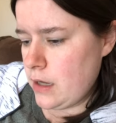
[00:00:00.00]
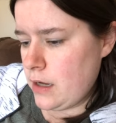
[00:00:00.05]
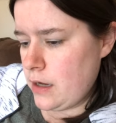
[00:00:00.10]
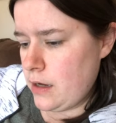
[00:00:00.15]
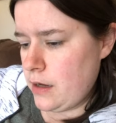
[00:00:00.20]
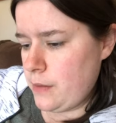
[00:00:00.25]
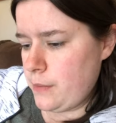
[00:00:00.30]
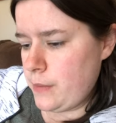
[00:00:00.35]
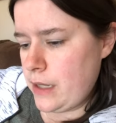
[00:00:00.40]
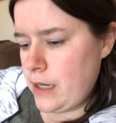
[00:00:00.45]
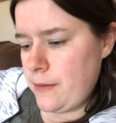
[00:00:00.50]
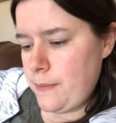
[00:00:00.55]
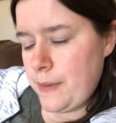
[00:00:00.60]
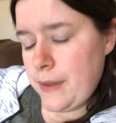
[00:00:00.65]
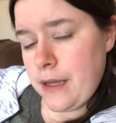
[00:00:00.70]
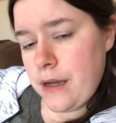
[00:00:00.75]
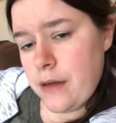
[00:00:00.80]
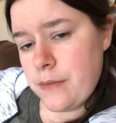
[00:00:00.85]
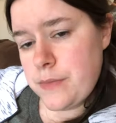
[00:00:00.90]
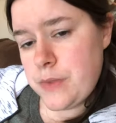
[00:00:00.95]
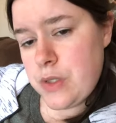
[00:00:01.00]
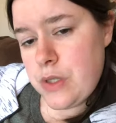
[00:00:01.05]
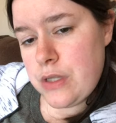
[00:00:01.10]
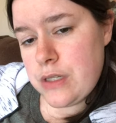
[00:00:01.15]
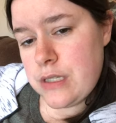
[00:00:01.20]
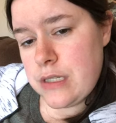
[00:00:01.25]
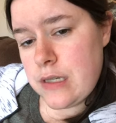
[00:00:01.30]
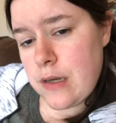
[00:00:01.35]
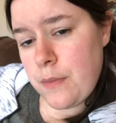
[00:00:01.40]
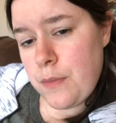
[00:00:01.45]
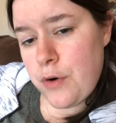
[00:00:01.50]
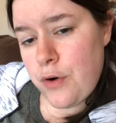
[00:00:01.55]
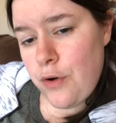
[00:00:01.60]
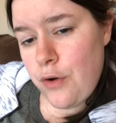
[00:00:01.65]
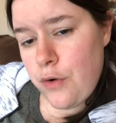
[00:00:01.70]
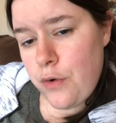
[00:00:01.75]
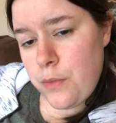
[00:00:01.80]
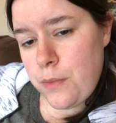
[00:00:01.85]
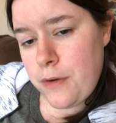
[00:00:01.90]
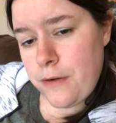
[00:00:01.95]
Um, and it becomes the summer
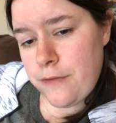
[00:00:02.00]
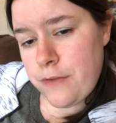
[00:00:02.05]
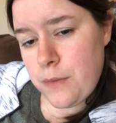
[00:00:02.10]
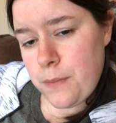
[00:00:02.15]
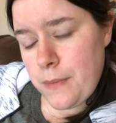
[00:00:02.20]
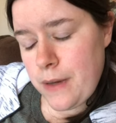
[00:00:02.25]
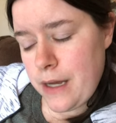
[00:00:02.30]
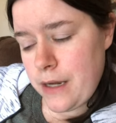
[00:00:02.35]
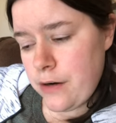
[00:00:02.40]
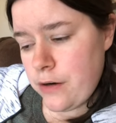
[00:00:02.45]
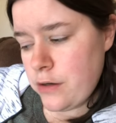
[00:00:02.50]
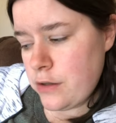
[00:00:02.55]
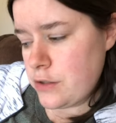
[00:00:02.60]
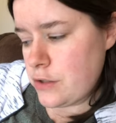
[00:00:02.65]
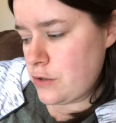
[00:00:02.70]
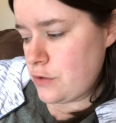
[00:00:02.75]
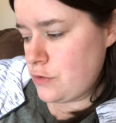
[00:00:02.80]
home of the monarchs.